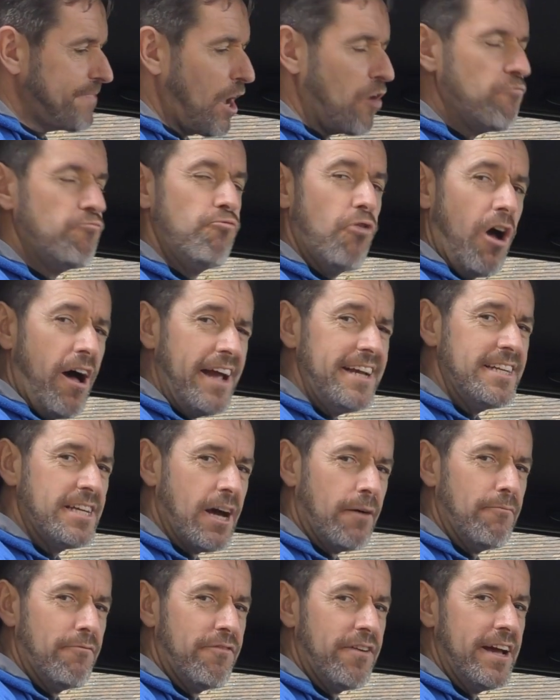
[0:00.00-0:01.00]
ride
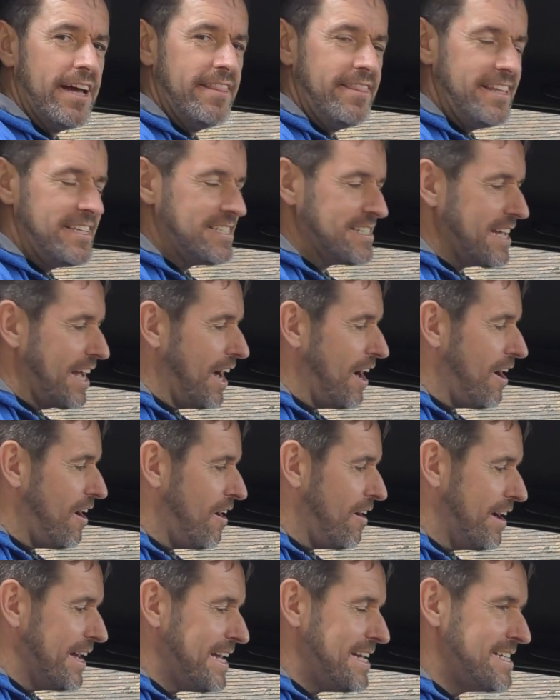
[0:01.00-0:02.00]
comfort in this
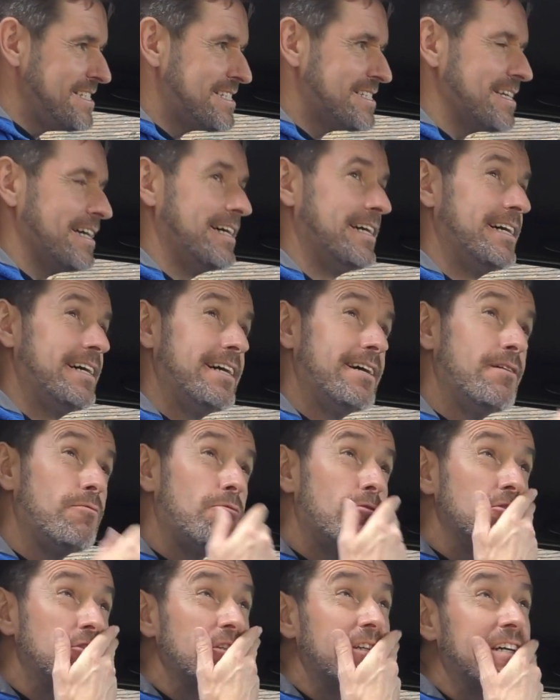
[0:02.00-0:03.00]
car is,
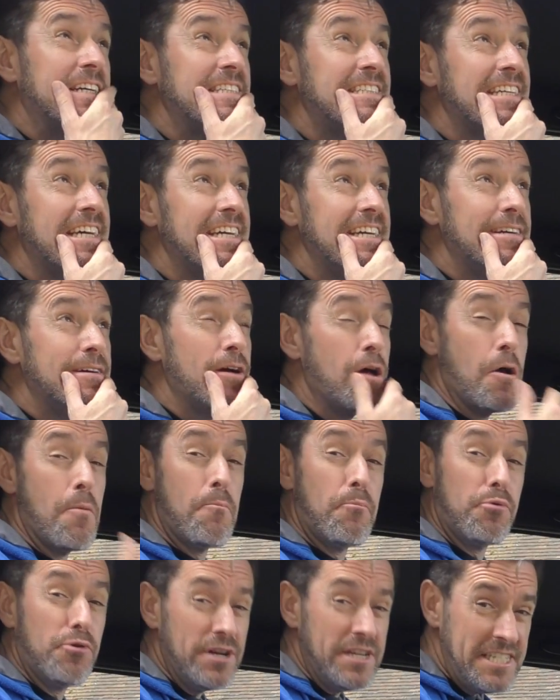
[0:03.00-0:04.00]
what should I say,
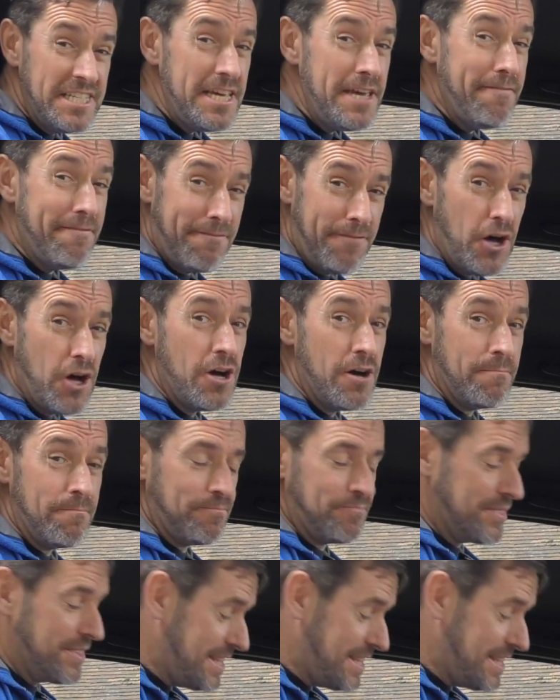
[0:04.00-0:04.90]
pretty firm.